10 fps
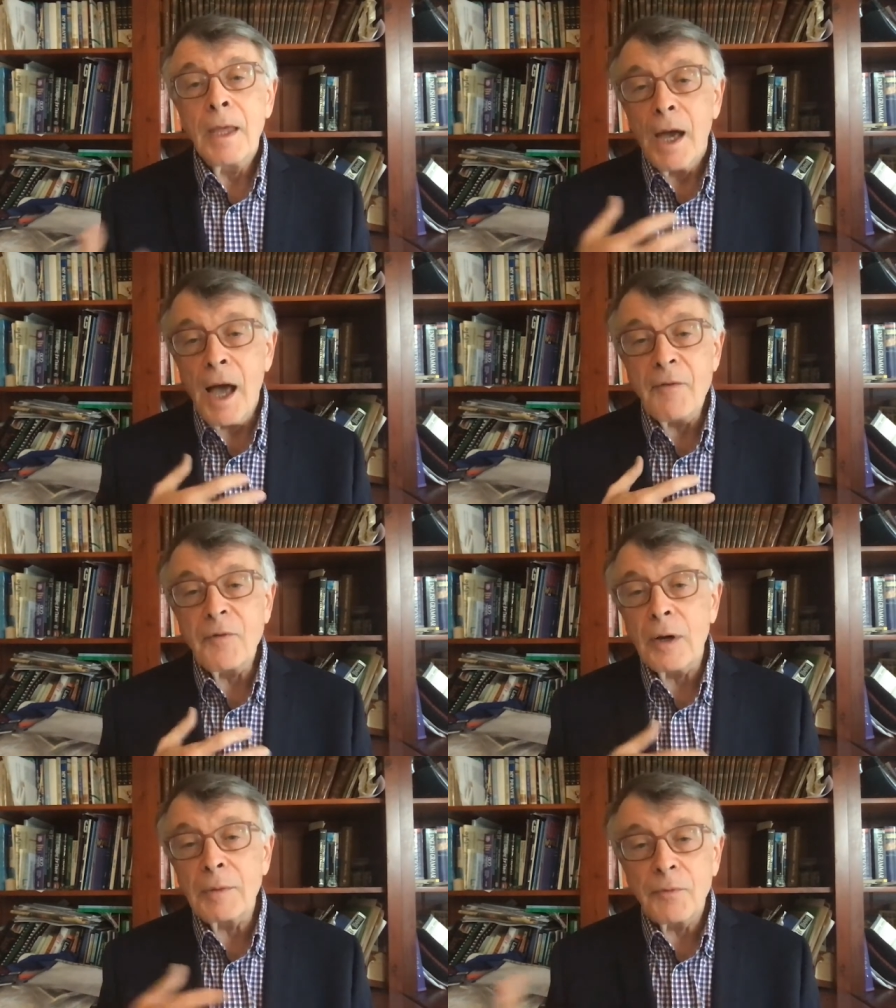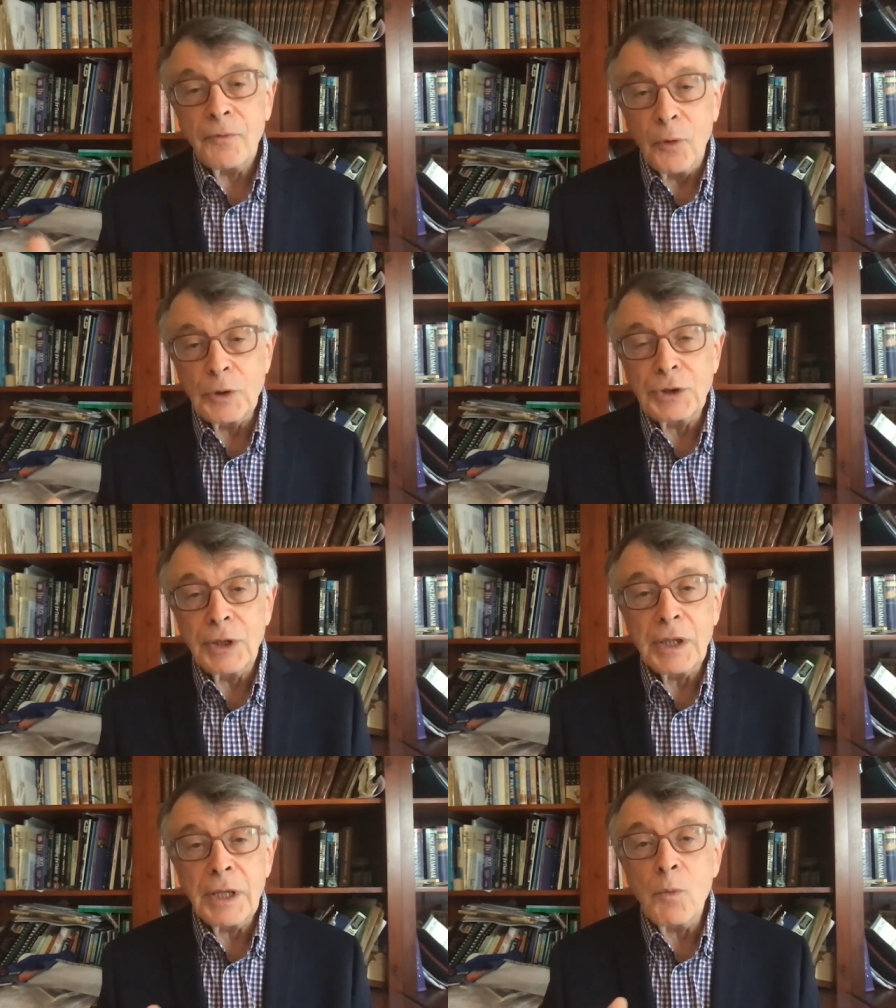I've got,
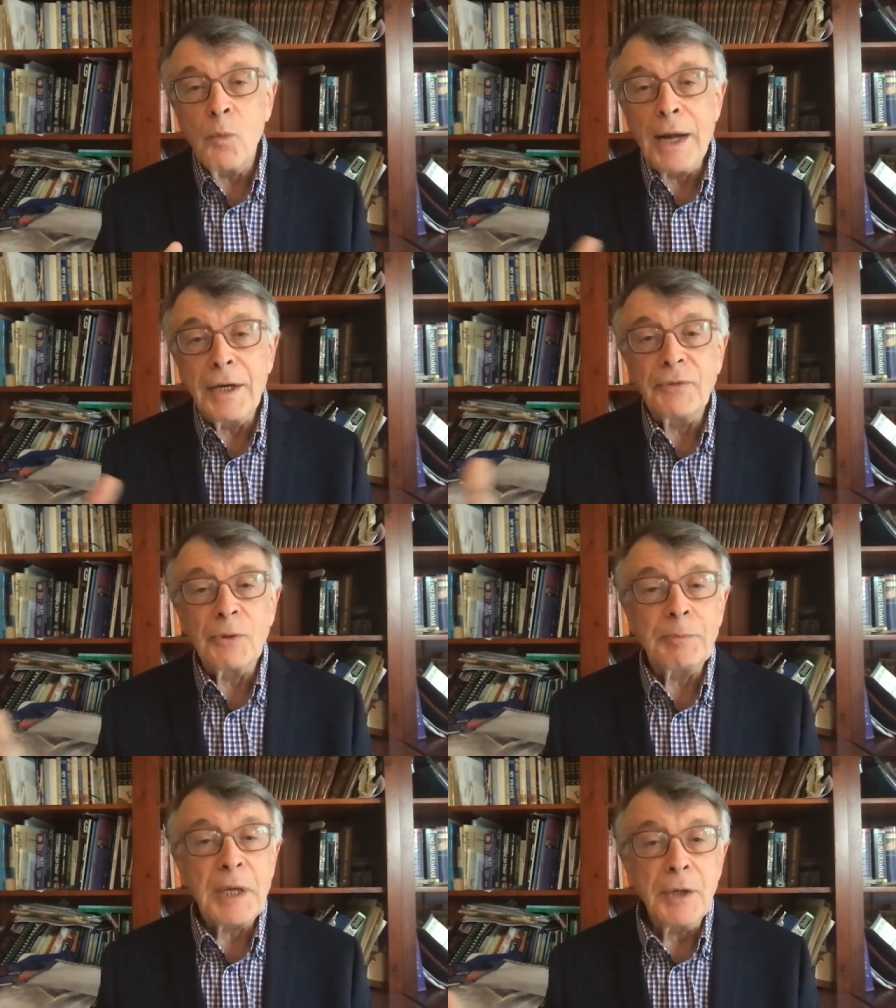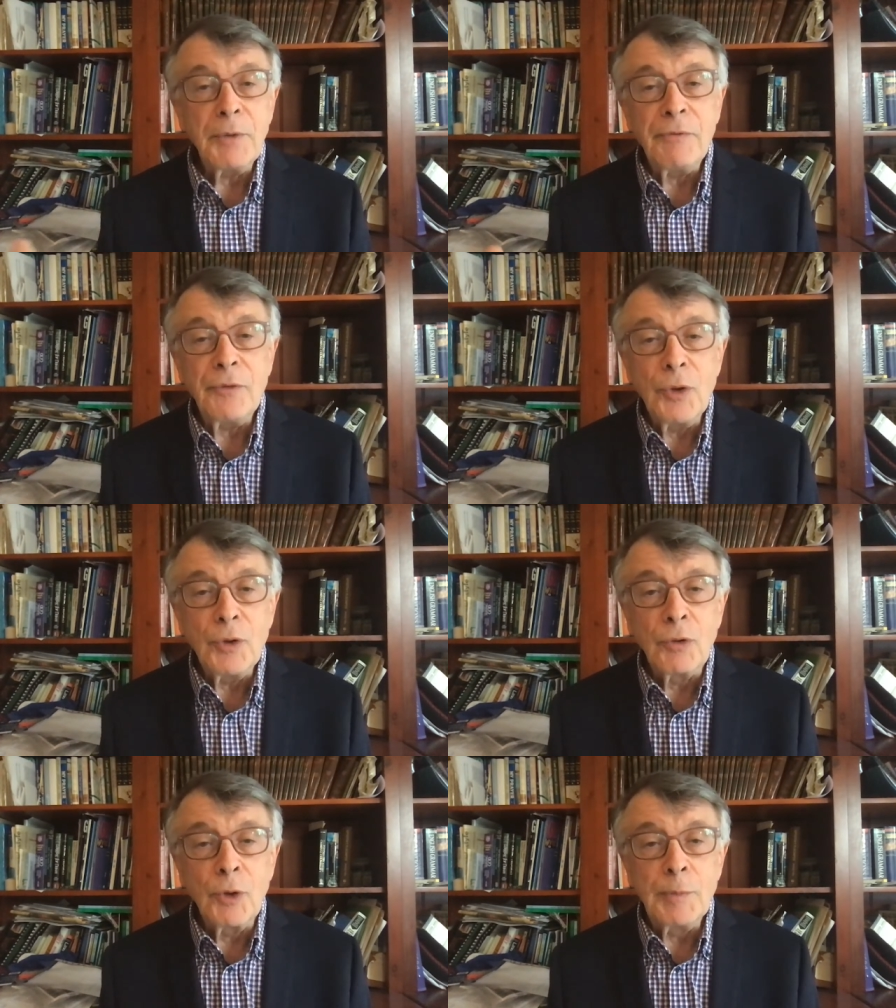fortunately, wonderful peer review
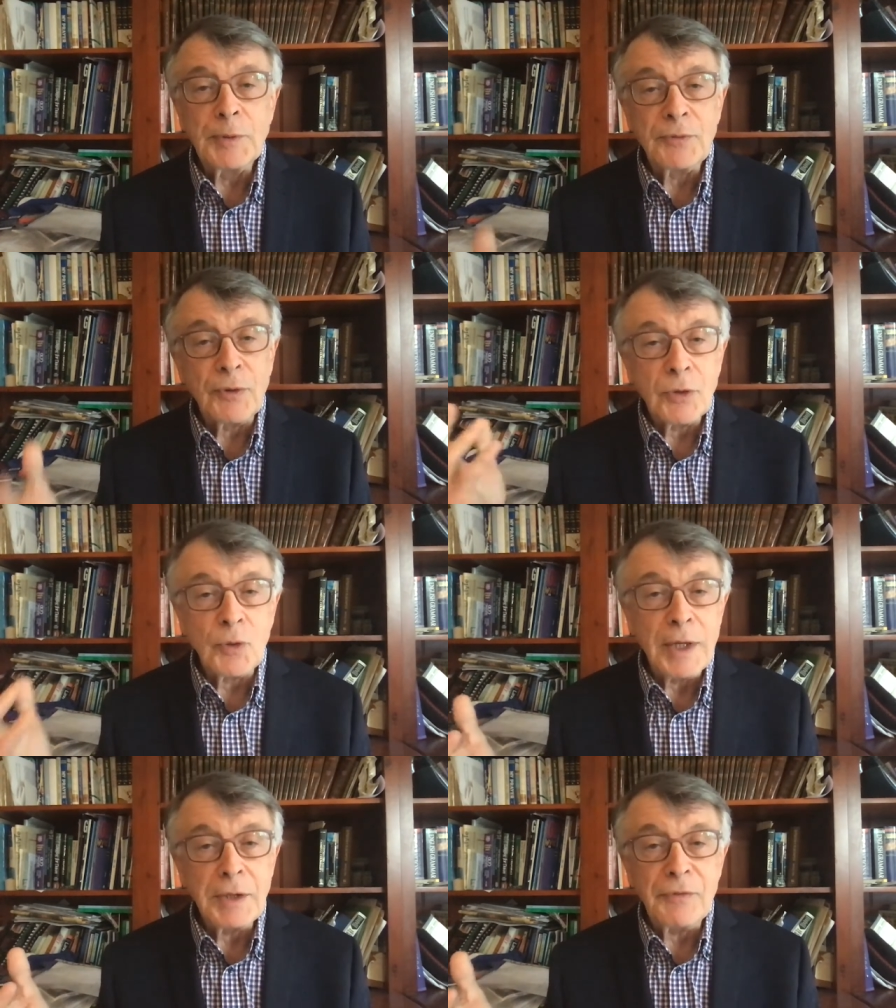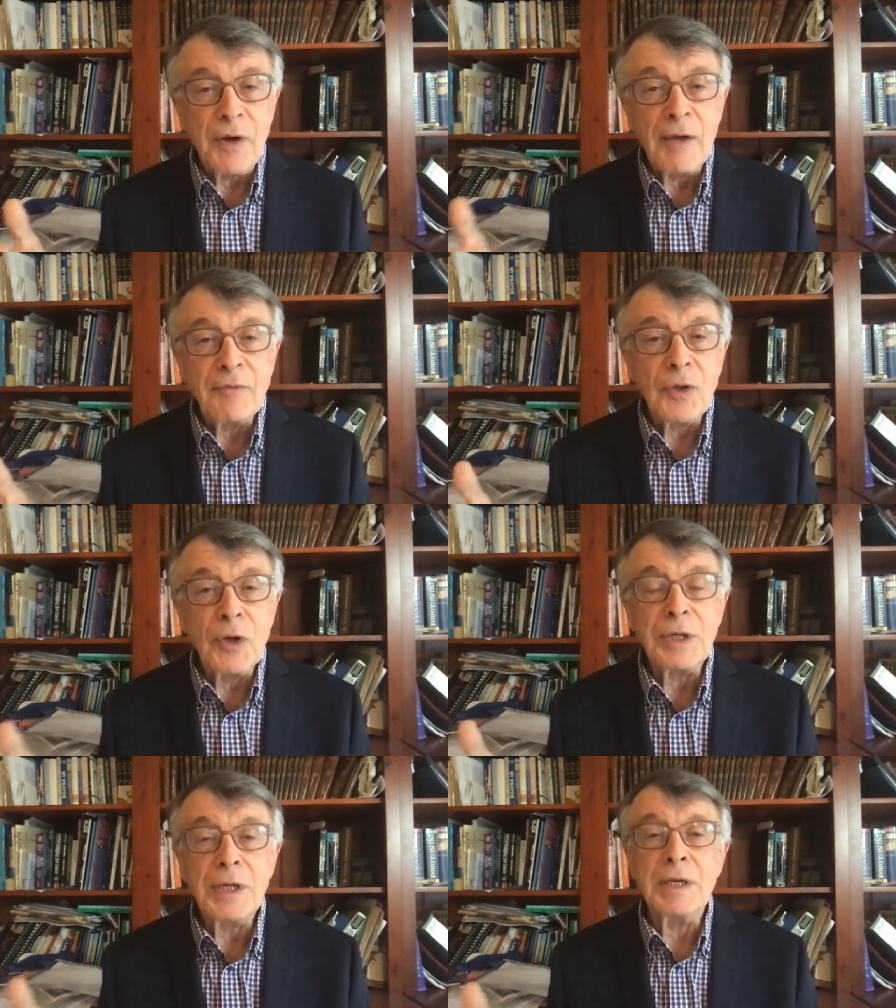groups for twenty-five,
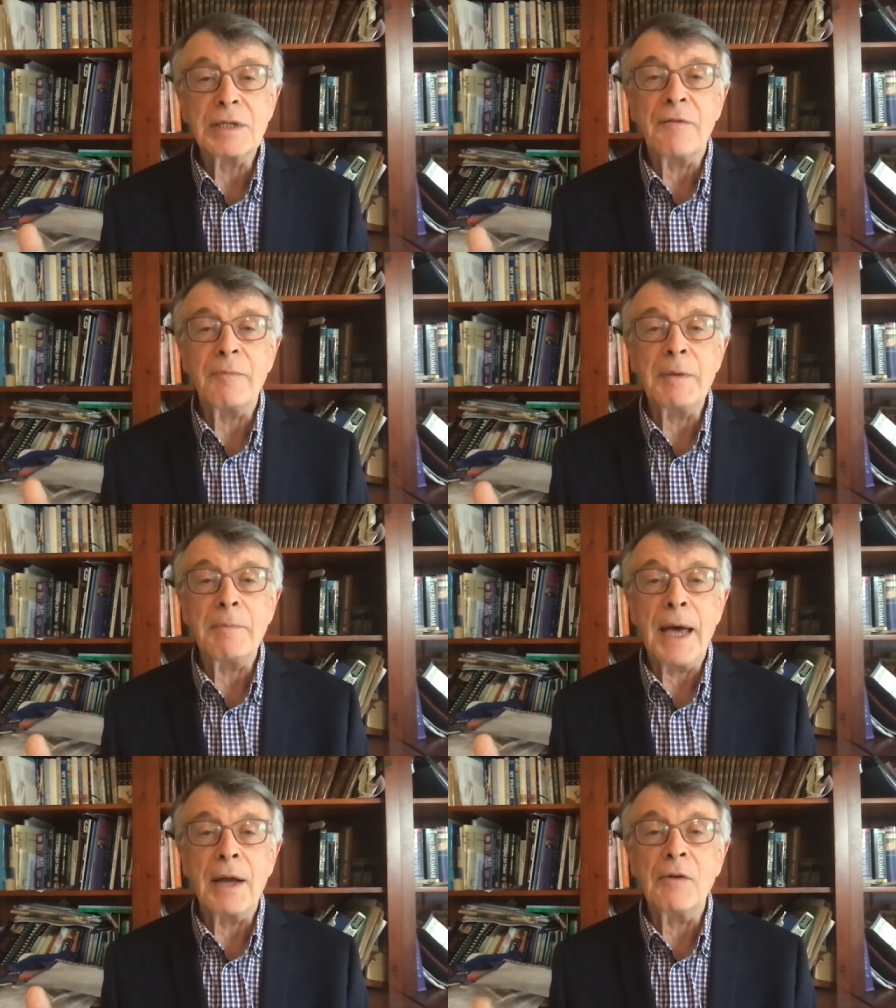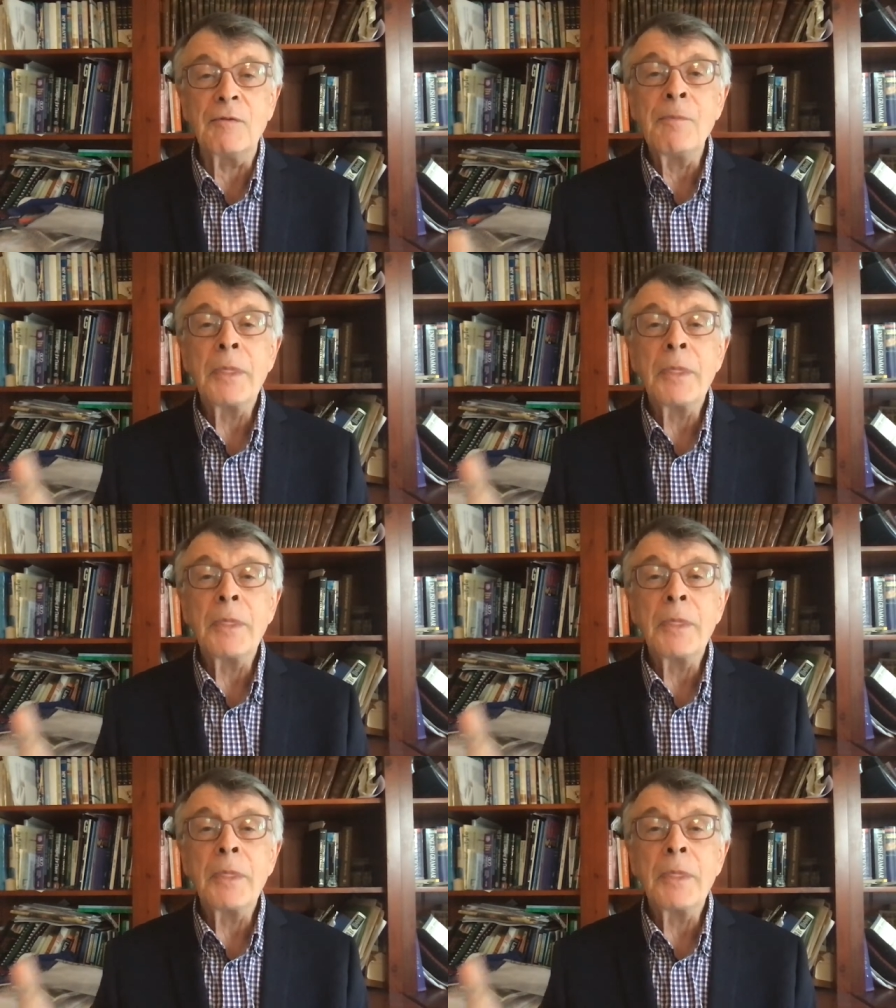thirty years I've been part of,